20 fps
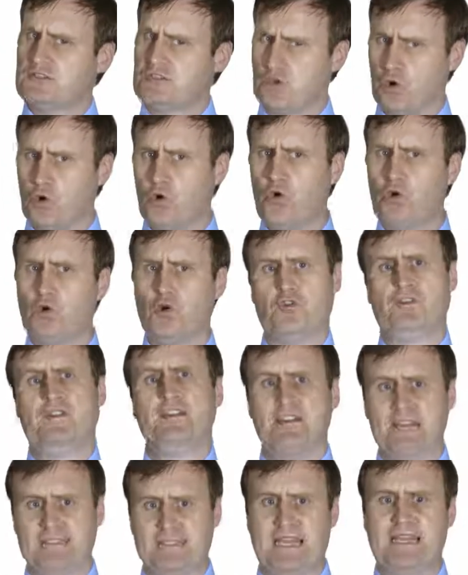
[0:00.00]

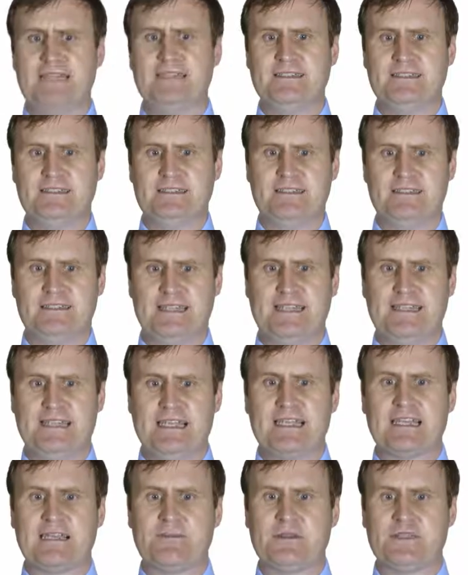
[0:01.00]
Torn tendons and
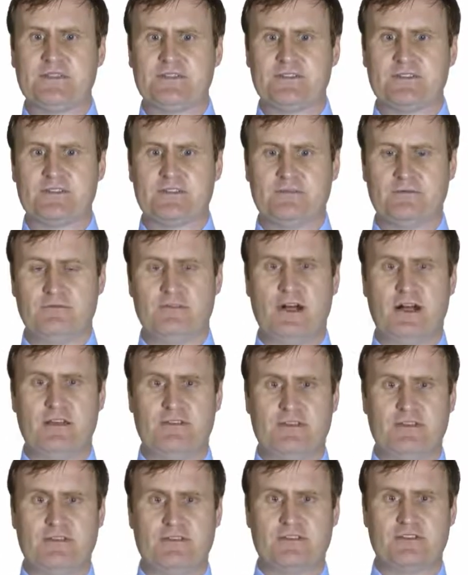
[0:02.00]
ligaments,
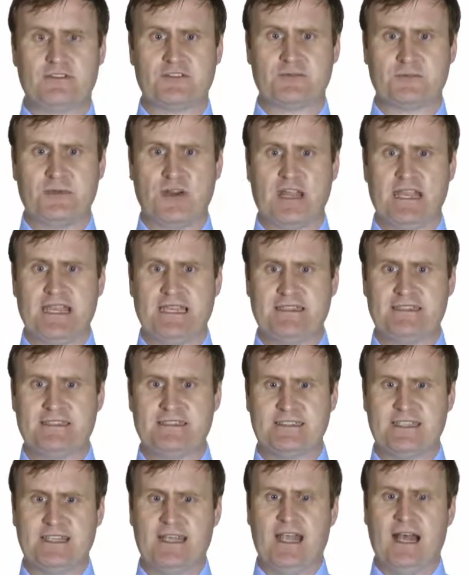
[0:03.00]
rather than
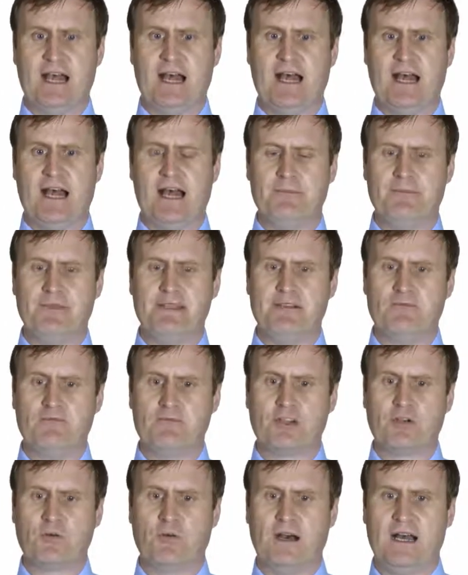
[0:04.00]
sprains,
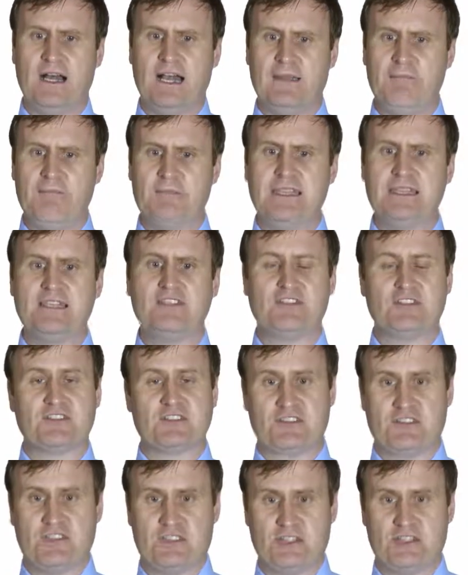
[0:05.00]
require immediate
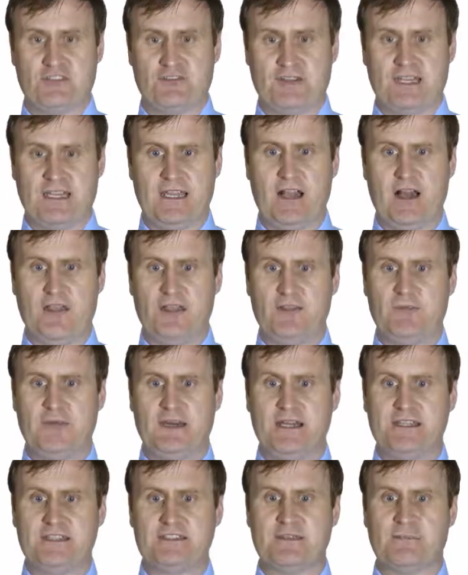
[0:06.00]
surgery,
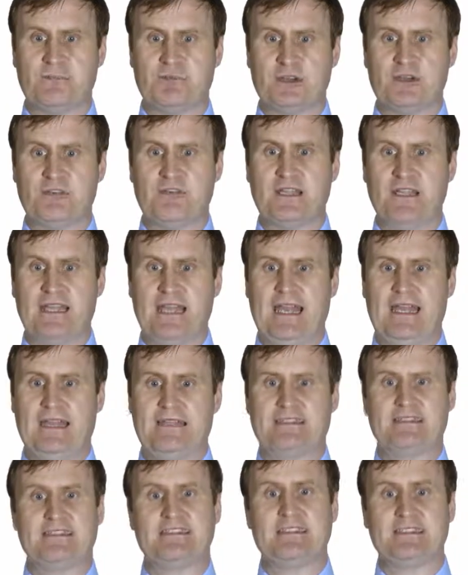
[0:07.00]
otherwise the broken
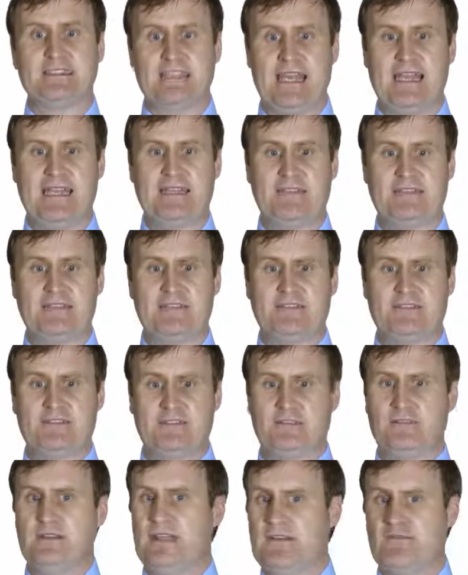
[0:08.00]
ends tend
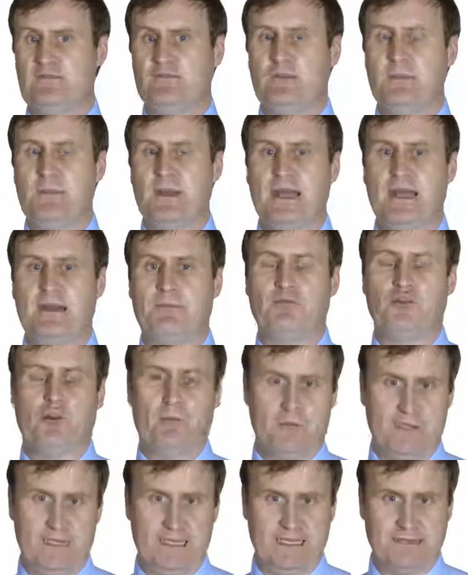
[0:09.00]
to never repair
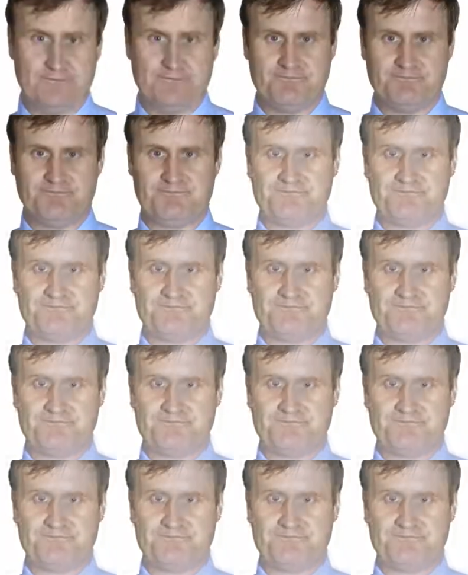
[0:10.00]
properly.